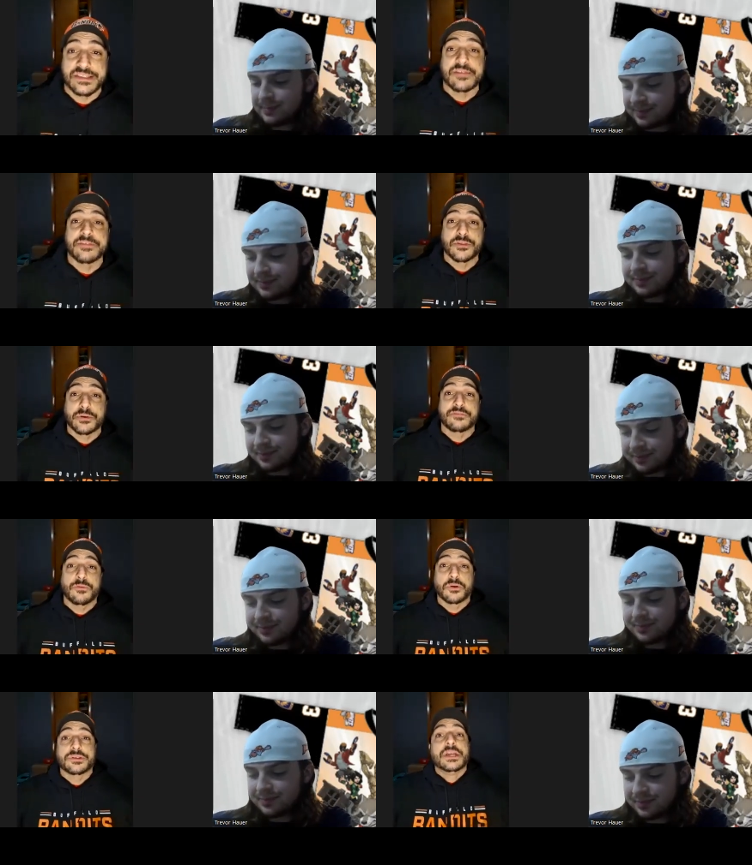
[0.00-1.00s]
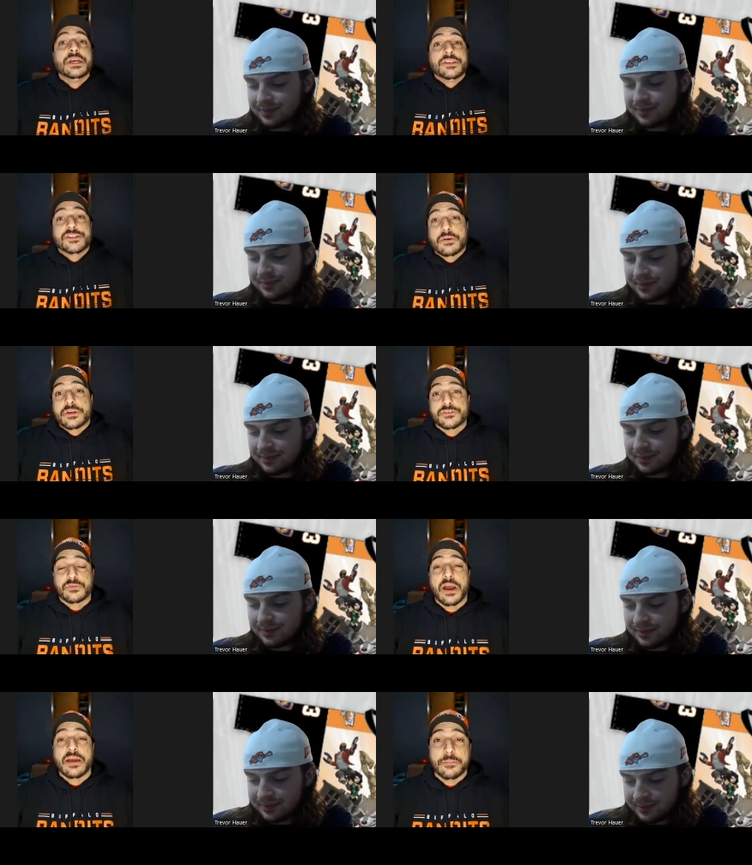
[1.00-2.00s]
Speaker 1: at 734 Sheridan
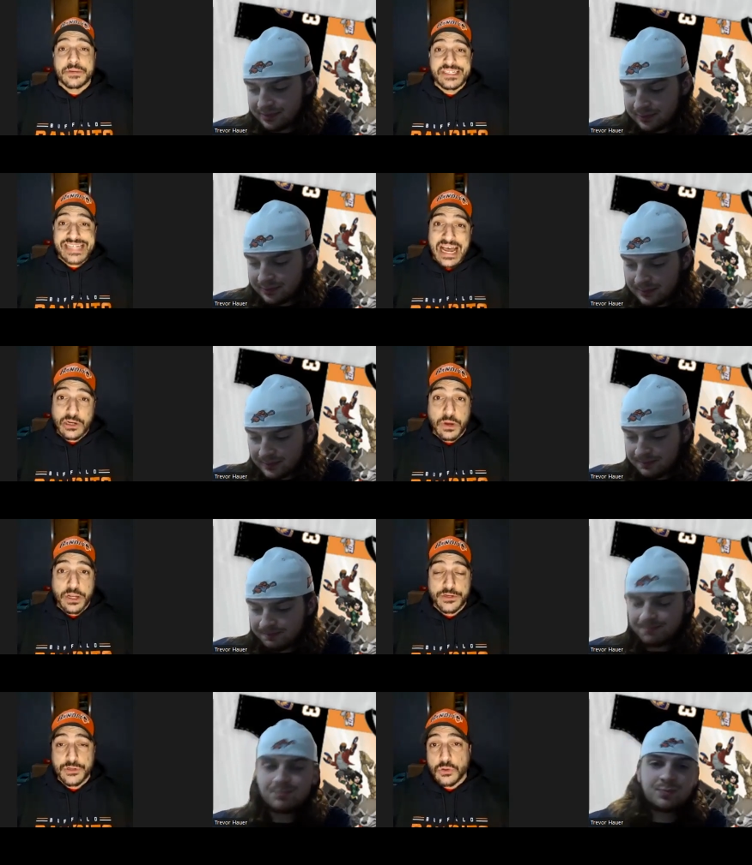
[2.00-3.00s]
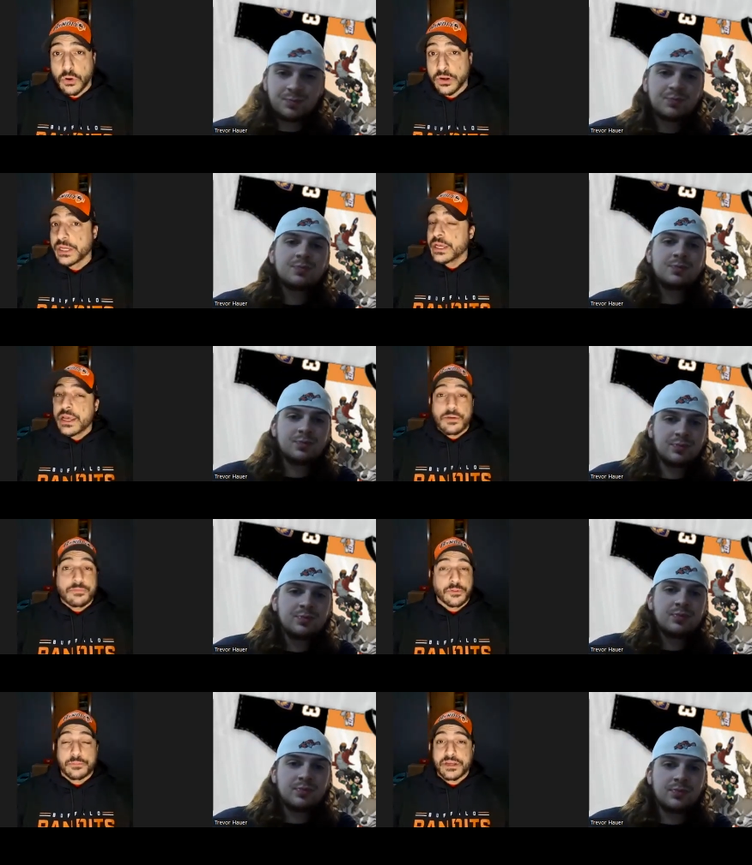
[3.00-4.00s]
Drive up in Tonawanda, New York.
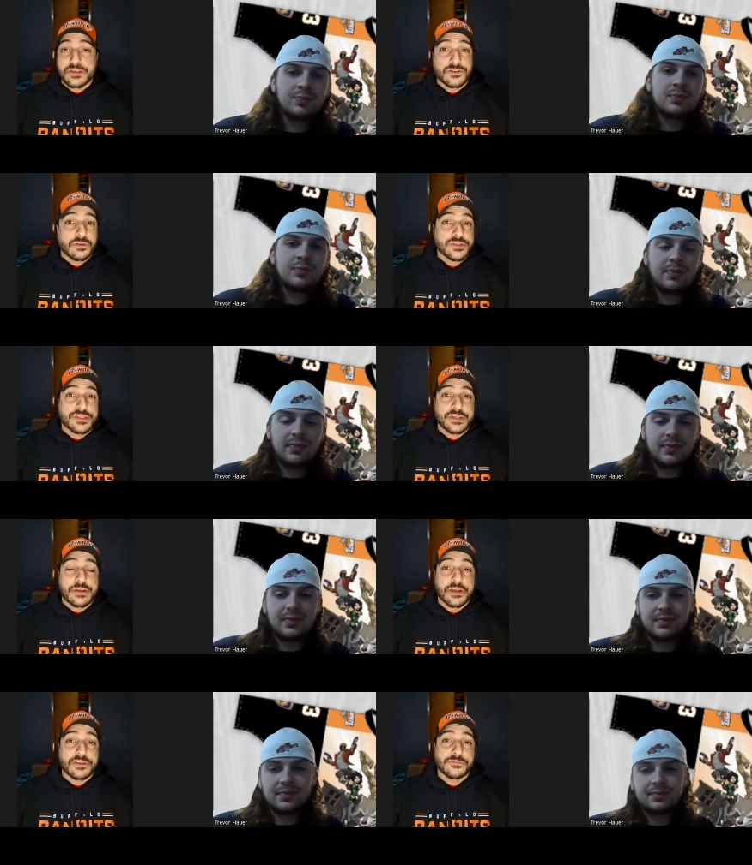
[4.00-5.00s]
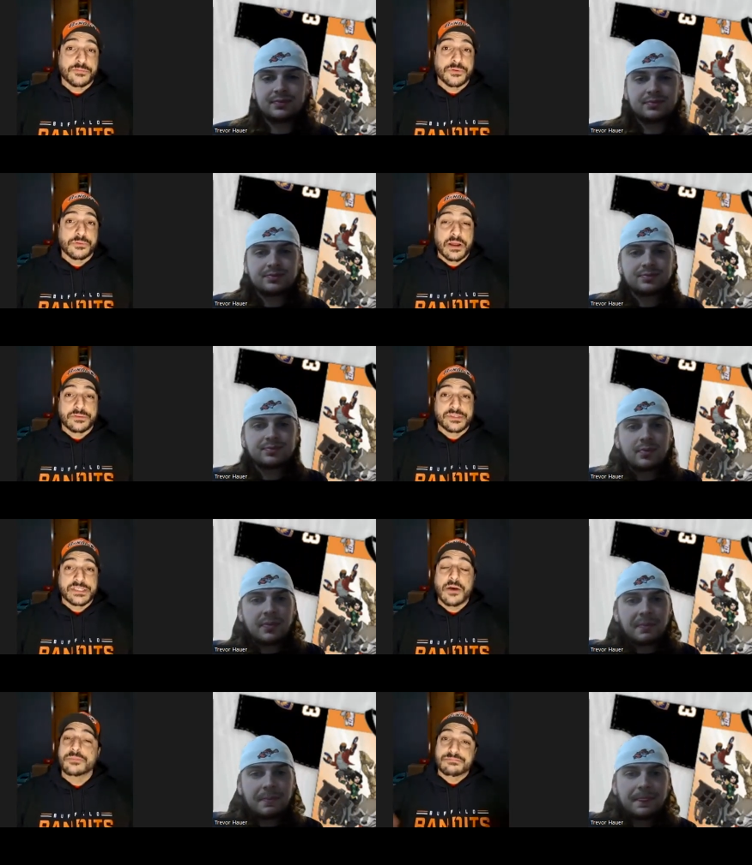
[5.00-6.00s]
For the best service and the best food around
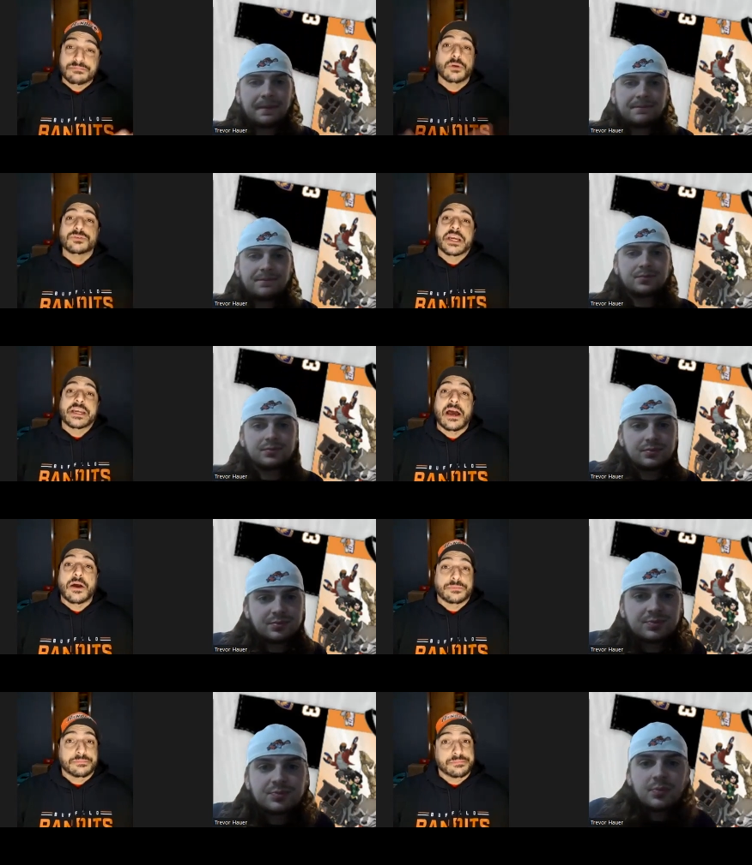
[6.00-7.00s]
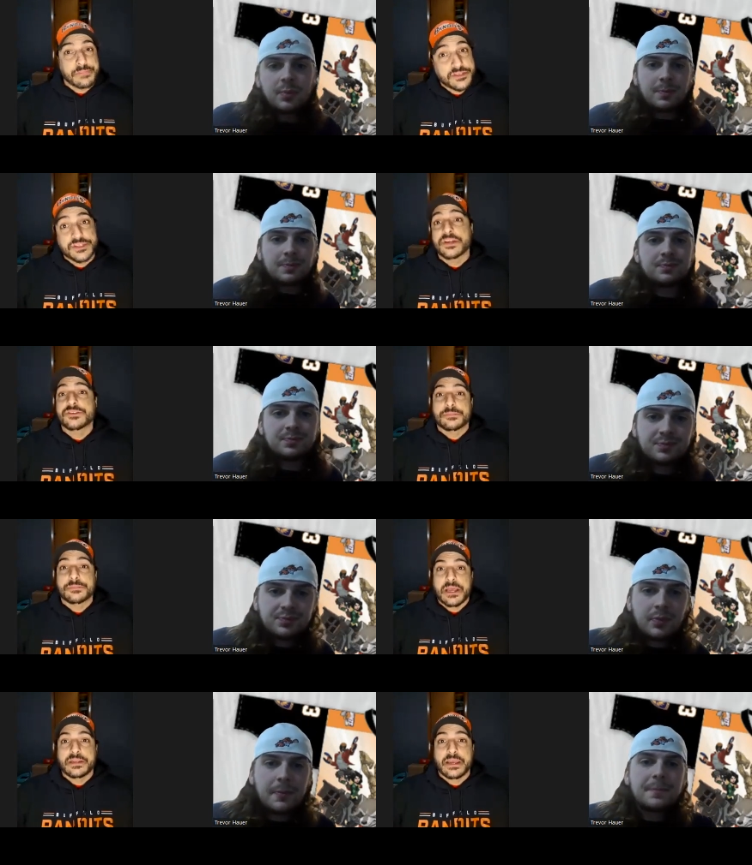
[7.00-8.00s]
town, go check it out. Mention us
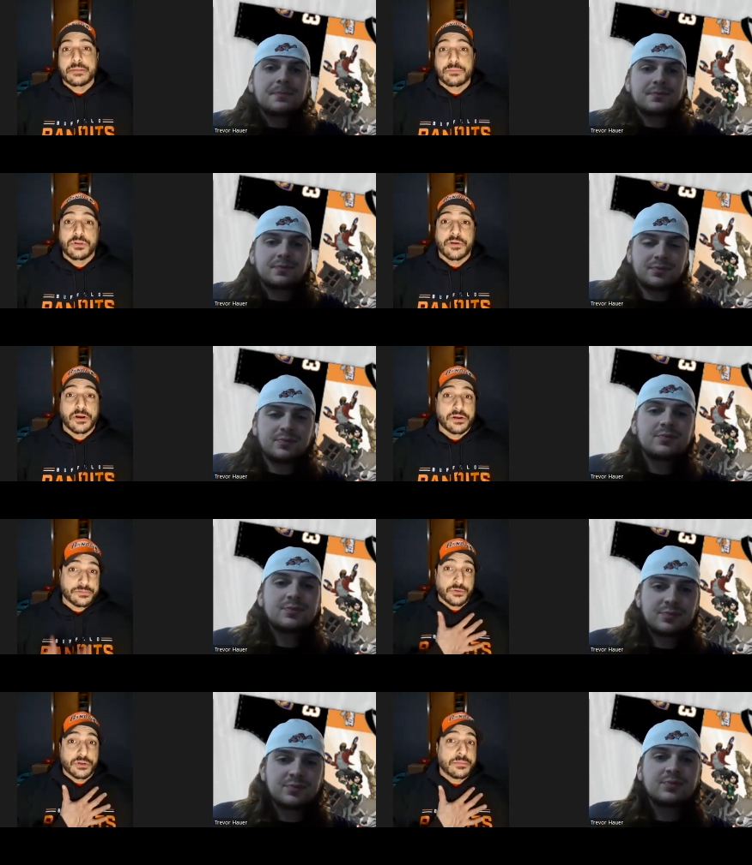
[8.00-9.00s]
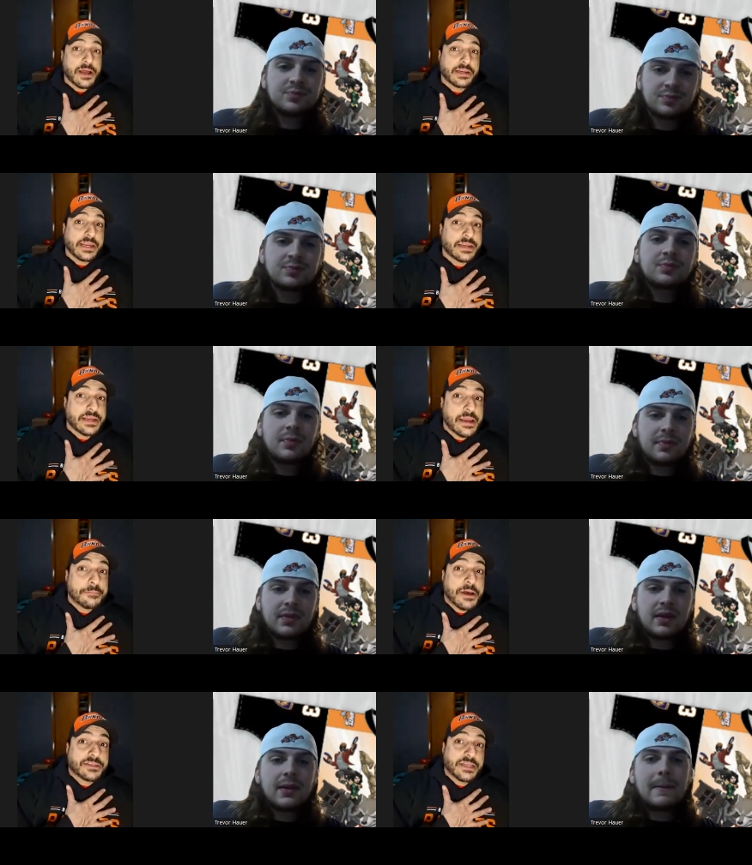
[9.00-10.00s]
at Banditland Boulevard, Tony Lamonic, aka
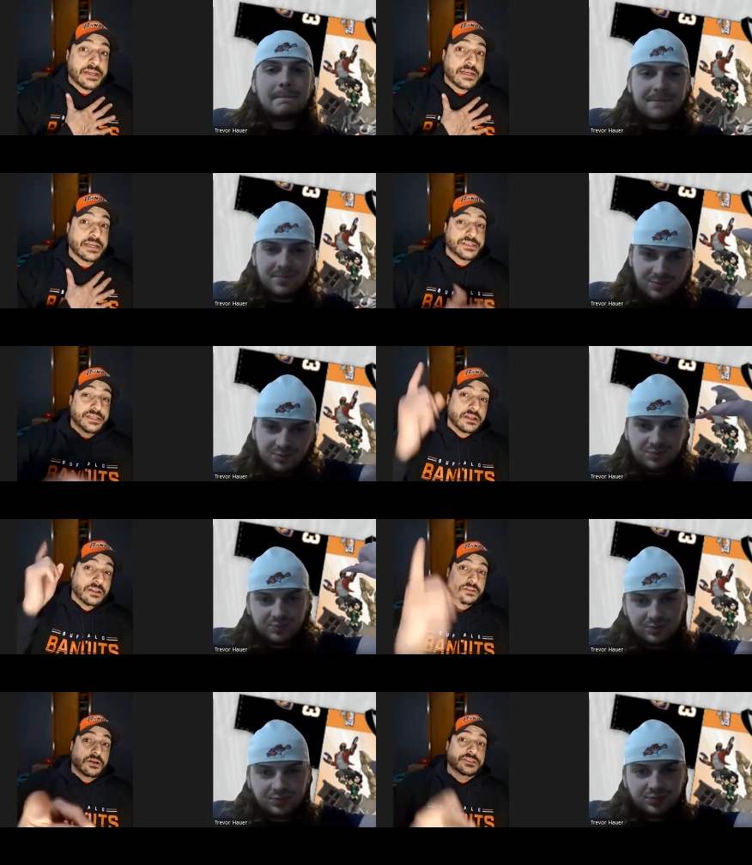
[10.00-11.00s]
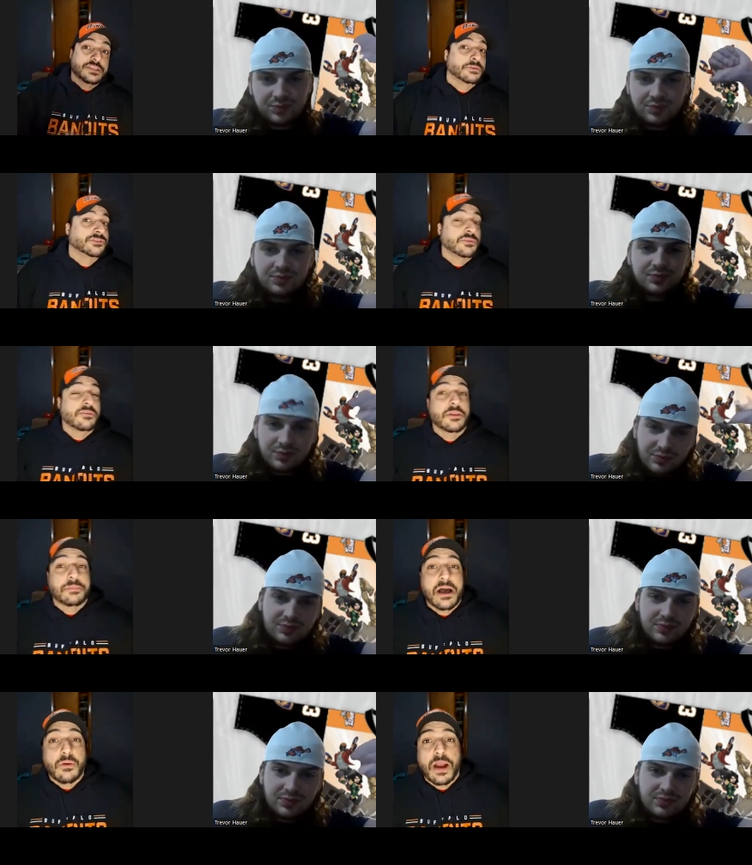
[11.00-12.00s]
Boxhead 98 tl alongside with Trevor
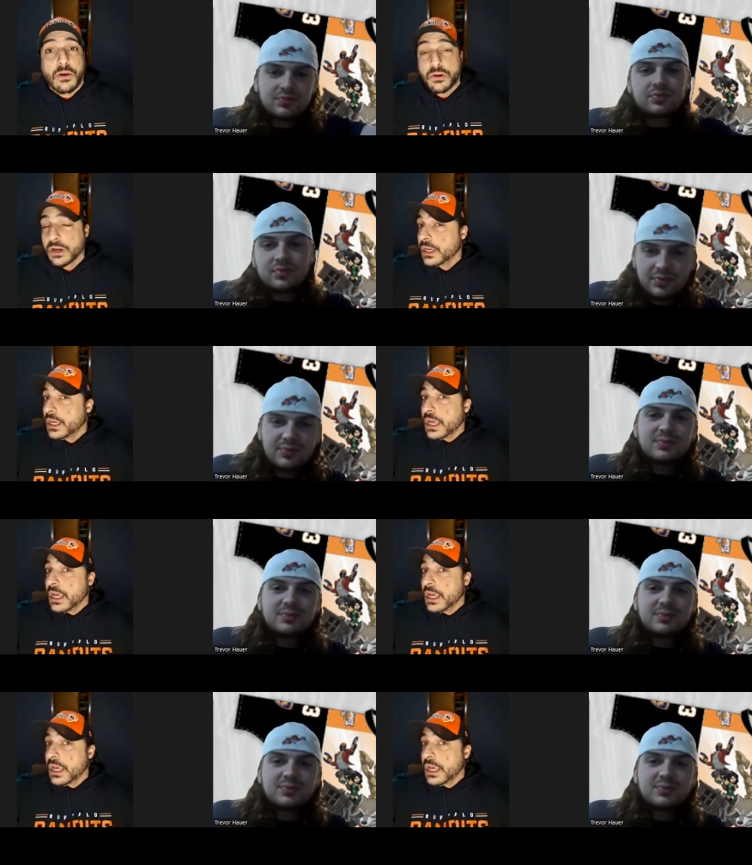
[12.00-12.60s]
the Power Hour.